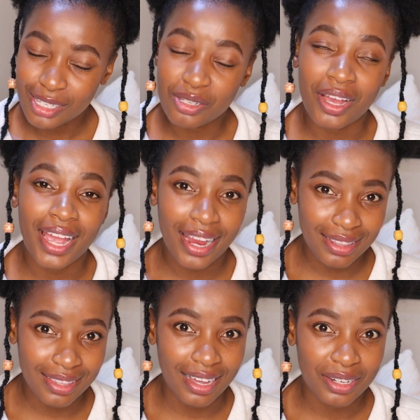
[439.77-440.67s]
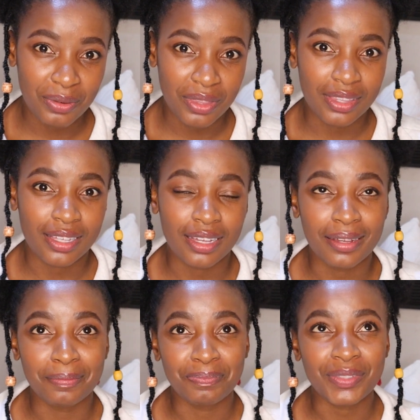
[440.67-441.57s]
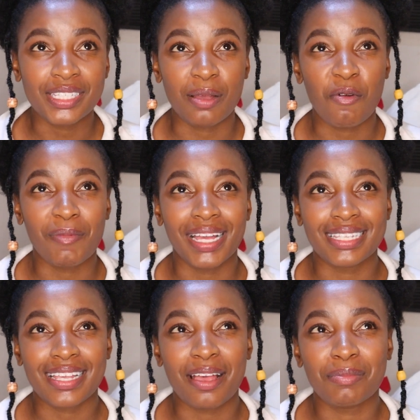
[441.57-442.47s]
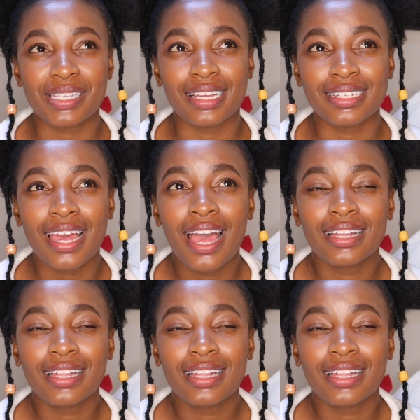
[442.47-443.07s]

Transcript: So I had that with some of my exams, and